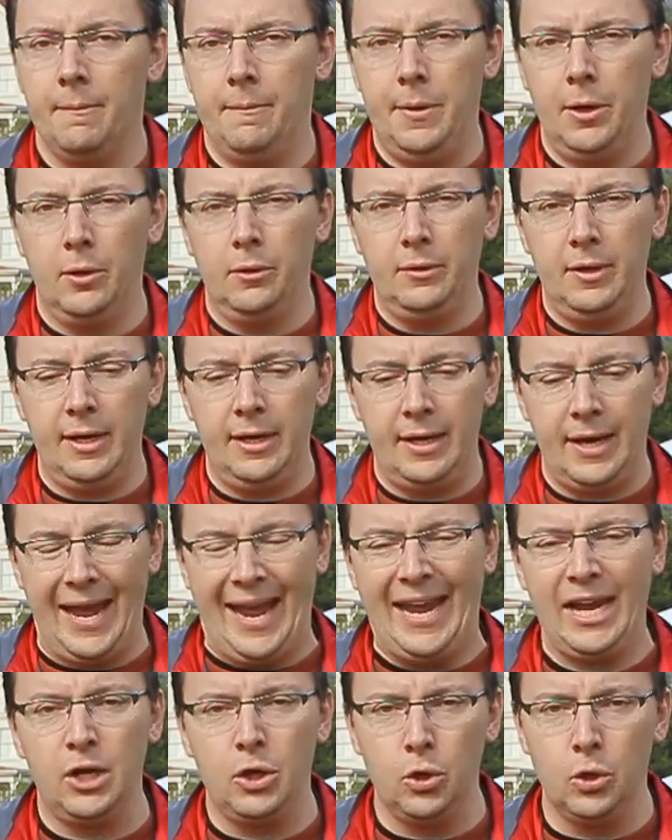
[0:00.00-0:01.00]
building
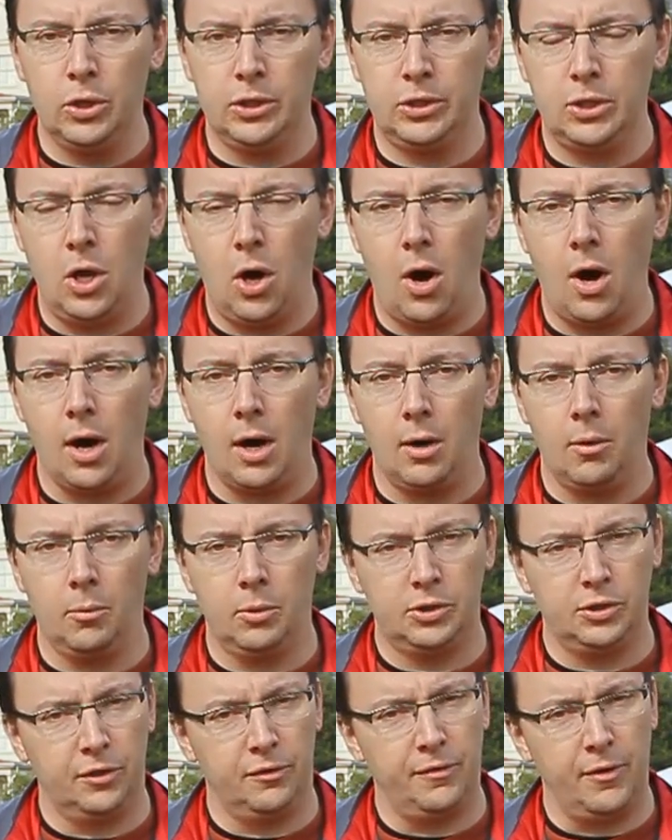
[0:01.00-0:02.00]
a good car,
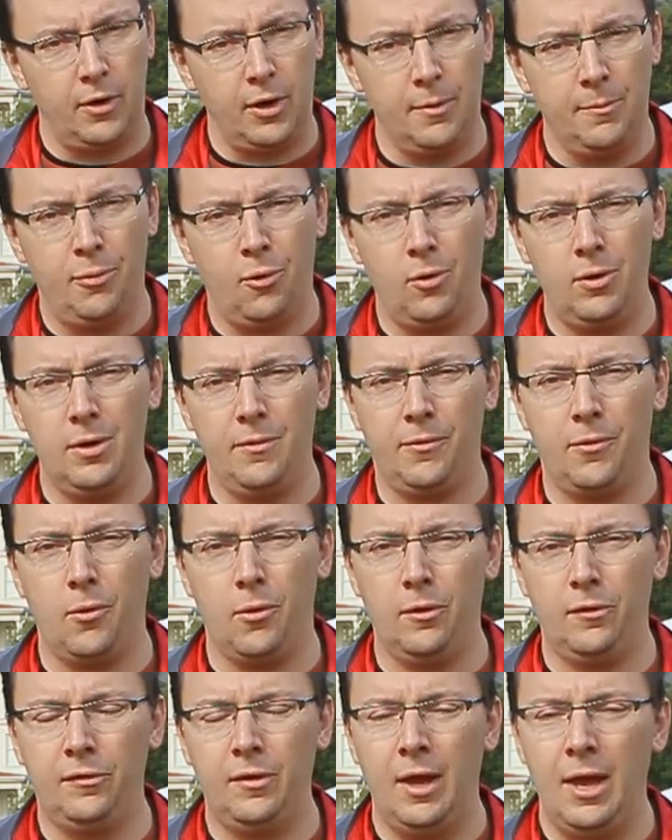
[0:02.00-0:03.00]
which is very important, of
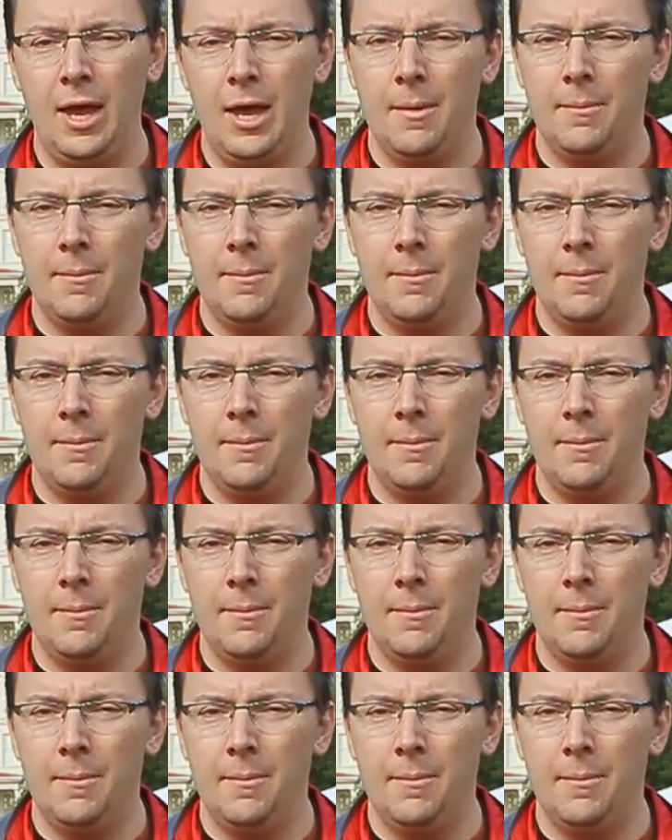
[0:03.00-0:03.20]
course,